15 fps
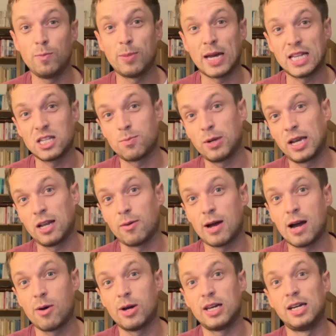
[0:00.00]
pence per kilowatt
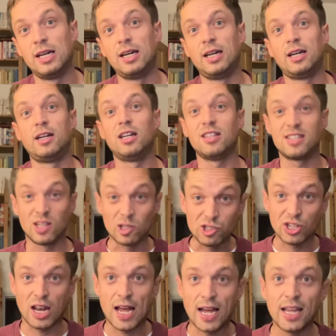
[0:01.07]
hour until
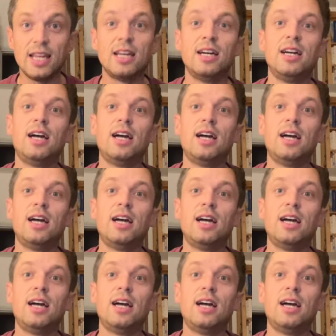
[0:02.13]
July,